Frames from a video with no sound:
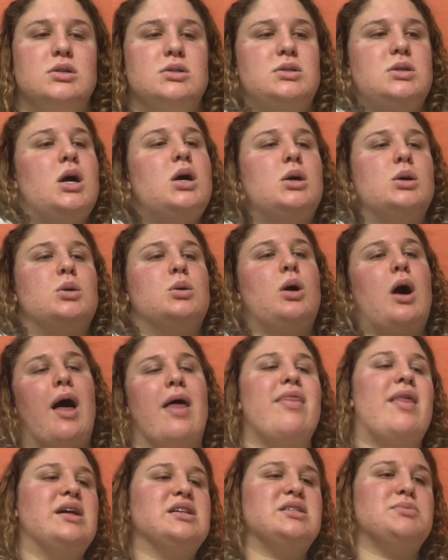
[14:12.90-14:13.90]
So
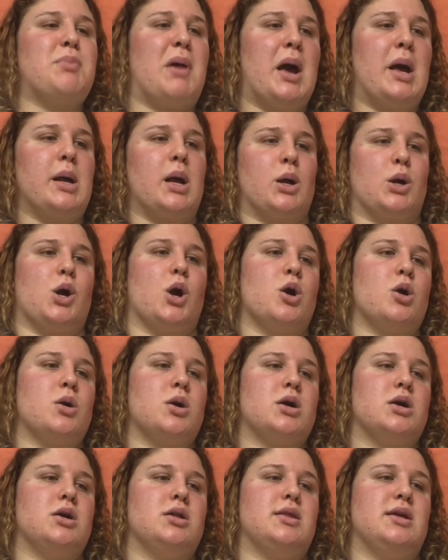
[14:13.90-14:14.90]
that's my
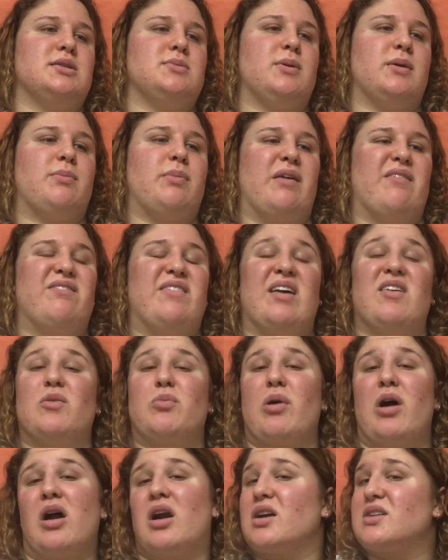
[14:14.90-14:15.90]
my favorite
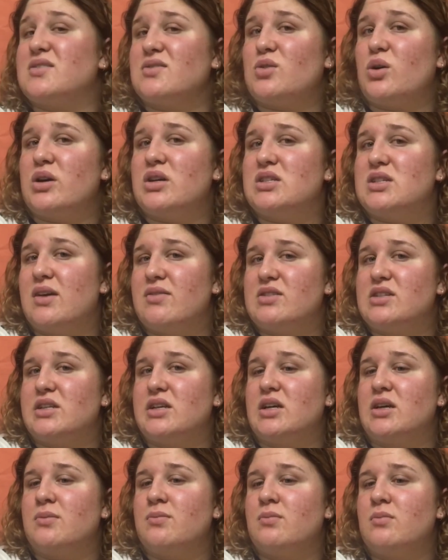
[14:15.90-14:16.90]
products of
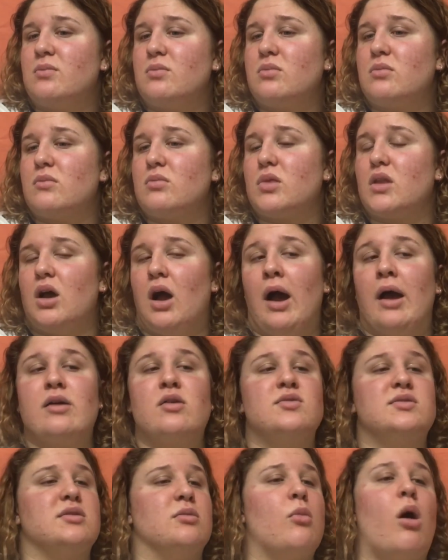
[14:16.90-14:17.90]
2017. I
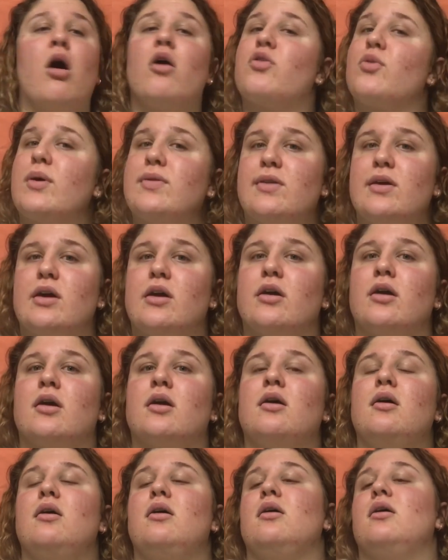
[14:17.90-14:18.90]
use them all throughout the
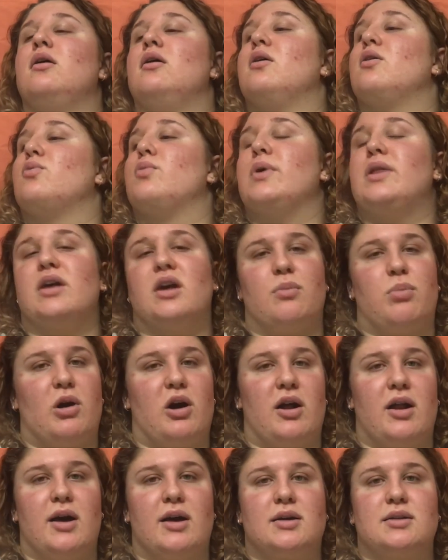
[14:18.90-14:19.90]
year. Really good
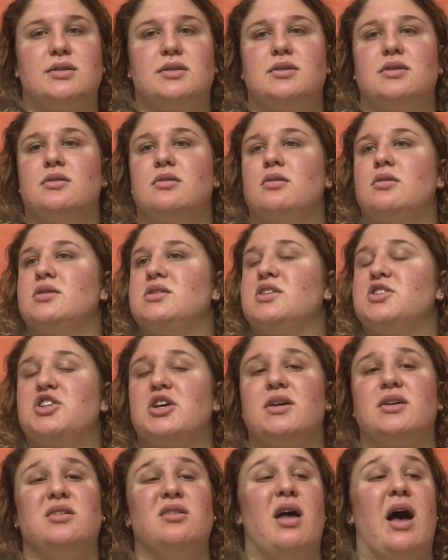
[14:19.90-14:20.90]
products.
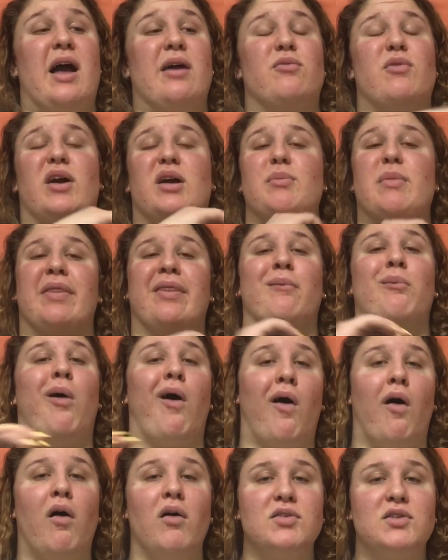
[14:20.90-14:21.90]
I recommend them
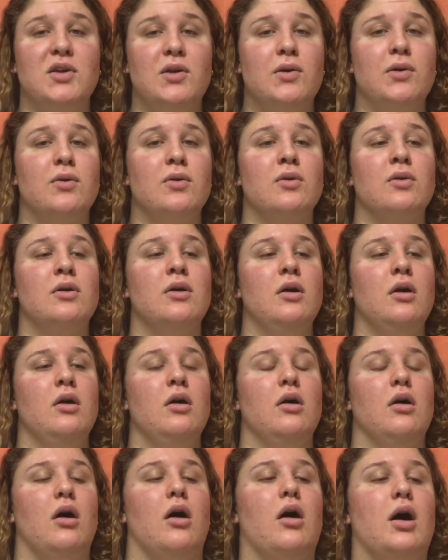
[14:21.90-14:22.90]
all to you.
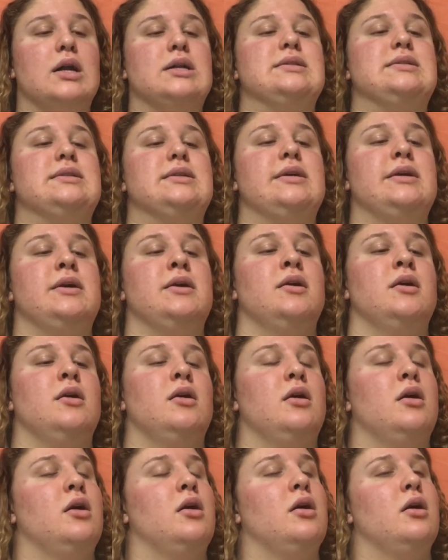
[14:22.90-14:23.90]
Honestly,
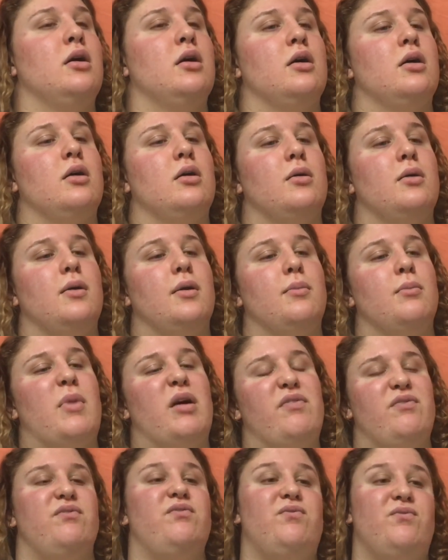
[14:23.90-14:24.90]

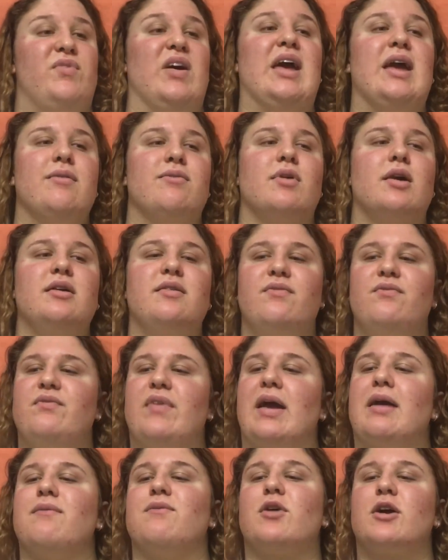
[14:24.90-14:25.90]
my favorite
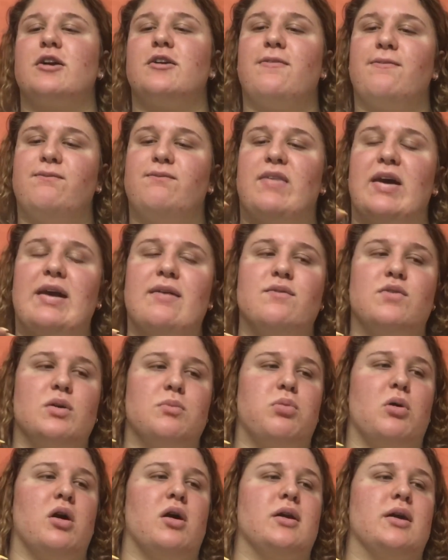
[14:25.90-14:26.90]

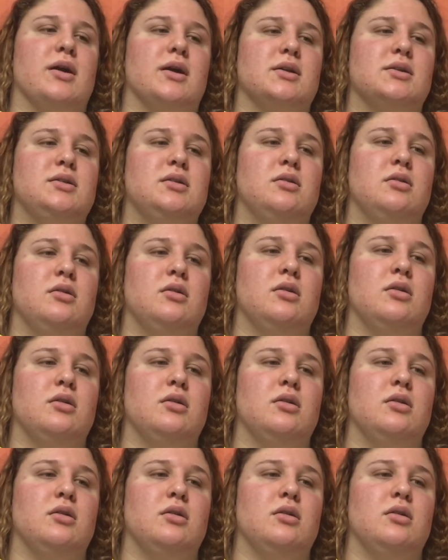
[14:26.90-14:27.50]
product.